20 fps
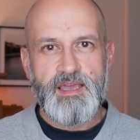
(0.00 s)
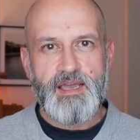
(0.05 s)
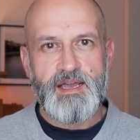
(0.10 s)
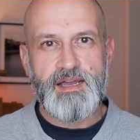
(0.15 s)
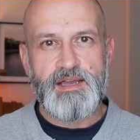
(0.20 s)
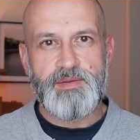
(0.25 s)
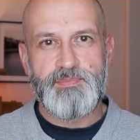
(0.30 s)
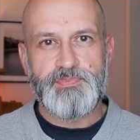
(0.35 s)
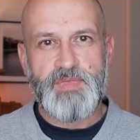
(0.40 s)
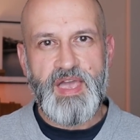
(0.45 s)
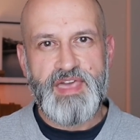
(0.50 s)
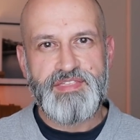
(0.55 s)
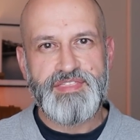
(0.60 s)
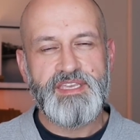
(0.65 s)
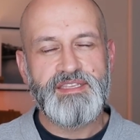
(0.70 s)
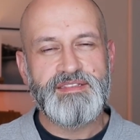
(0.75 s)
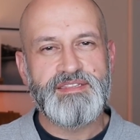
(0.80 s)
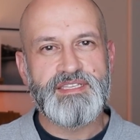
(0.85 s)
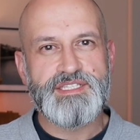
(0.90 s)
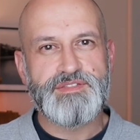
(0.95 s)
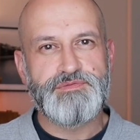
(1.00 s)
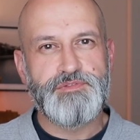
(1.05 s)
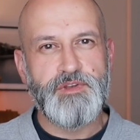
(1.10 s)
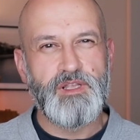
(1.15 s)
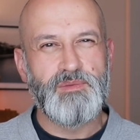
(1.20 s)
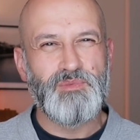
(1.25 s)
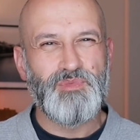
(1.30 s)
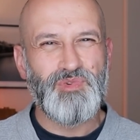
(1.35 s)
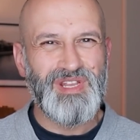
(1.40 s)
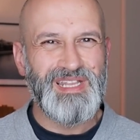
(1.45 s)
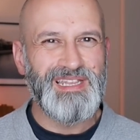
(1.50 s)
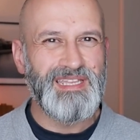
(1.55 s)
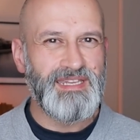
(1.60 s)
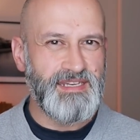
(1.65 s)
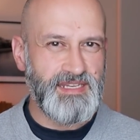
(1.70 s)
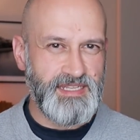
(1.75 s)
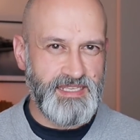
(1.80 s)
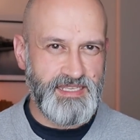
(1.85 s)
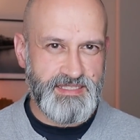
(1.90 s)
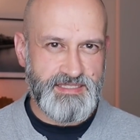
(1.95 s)
I think this film really
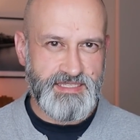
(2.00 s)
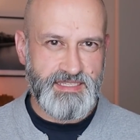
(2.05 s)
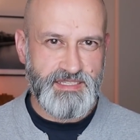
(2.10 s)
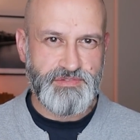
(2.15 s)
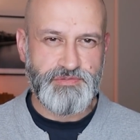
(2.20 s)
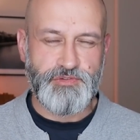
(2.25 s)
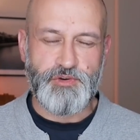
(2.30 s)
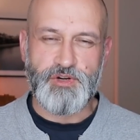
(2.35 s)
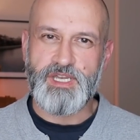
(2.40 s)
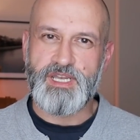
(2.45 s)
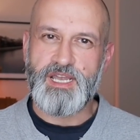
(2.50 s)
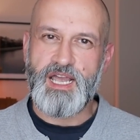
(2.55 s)
needs it for the